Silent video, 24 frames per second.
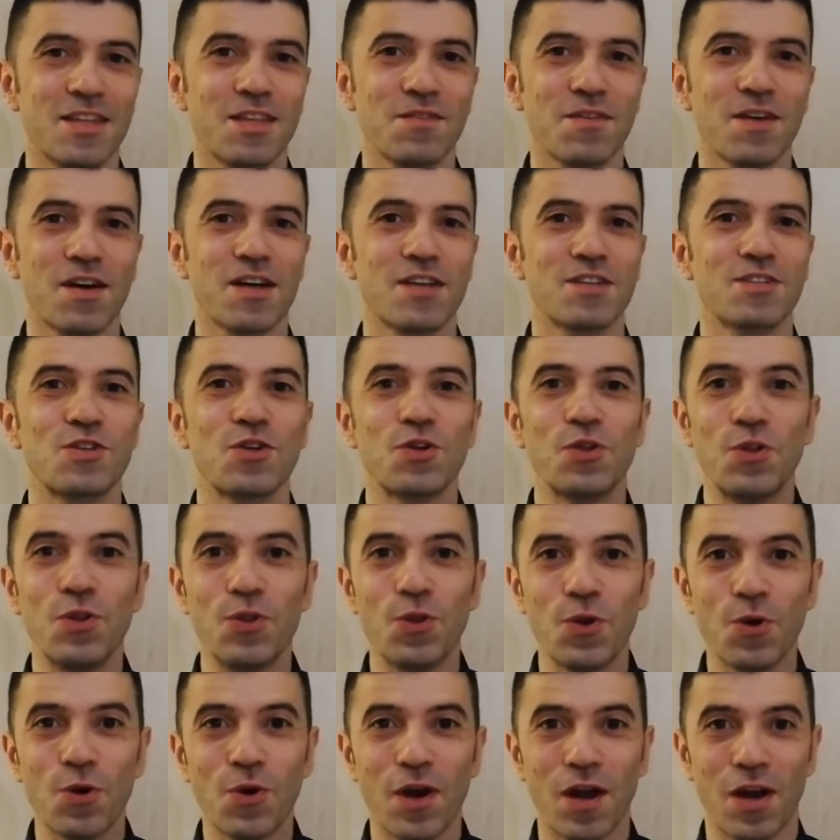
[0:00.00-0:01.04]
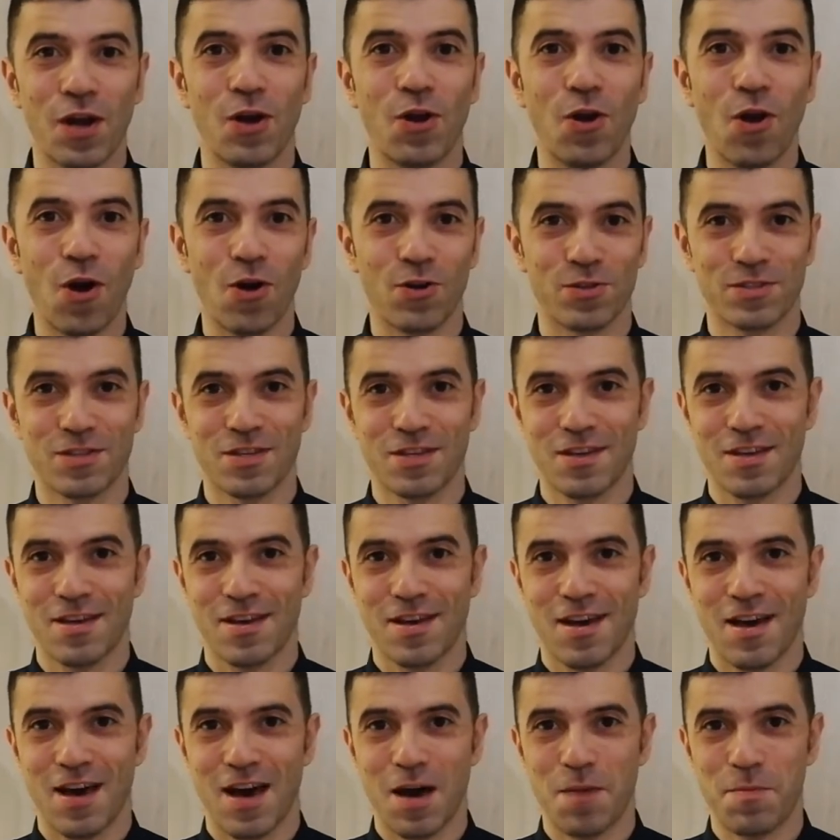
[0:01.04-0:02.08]
the device, you'll know a lot
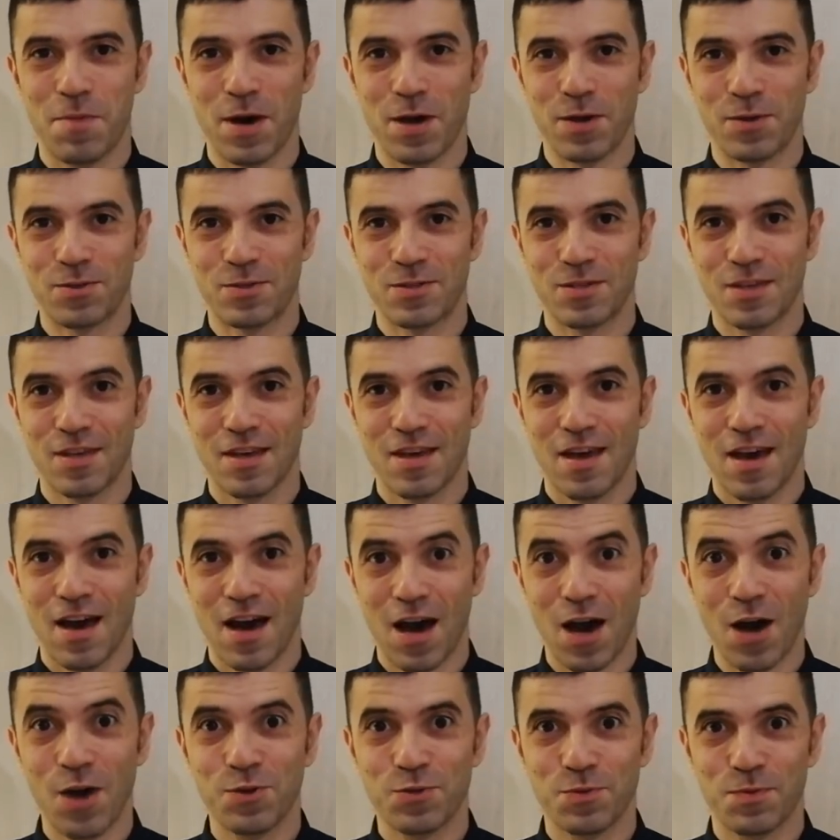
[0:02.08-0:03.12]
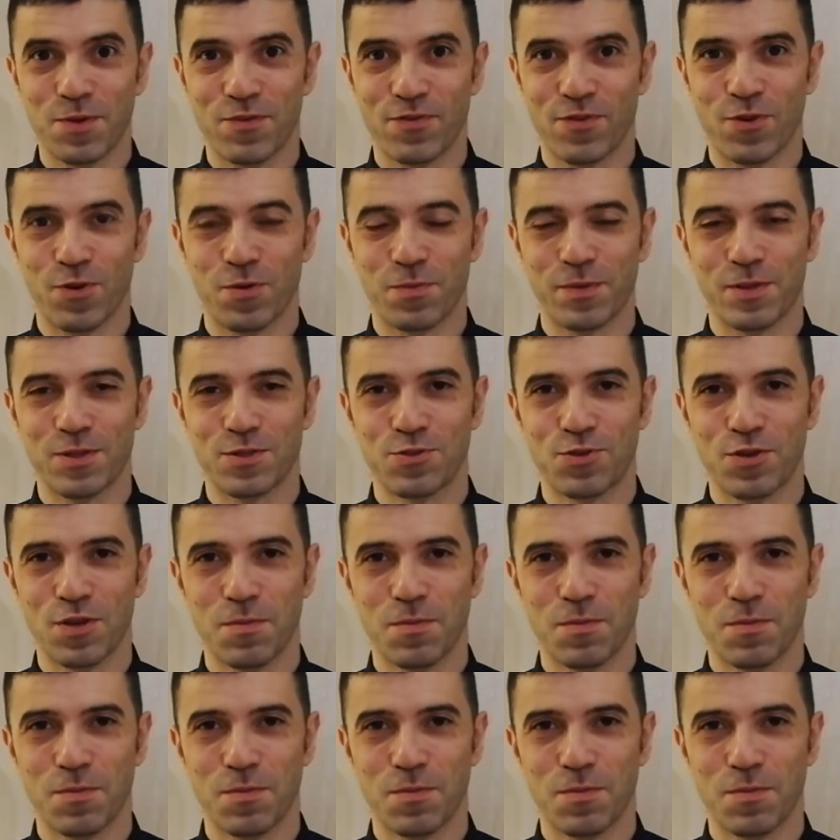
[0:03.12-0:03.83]
about how to perform these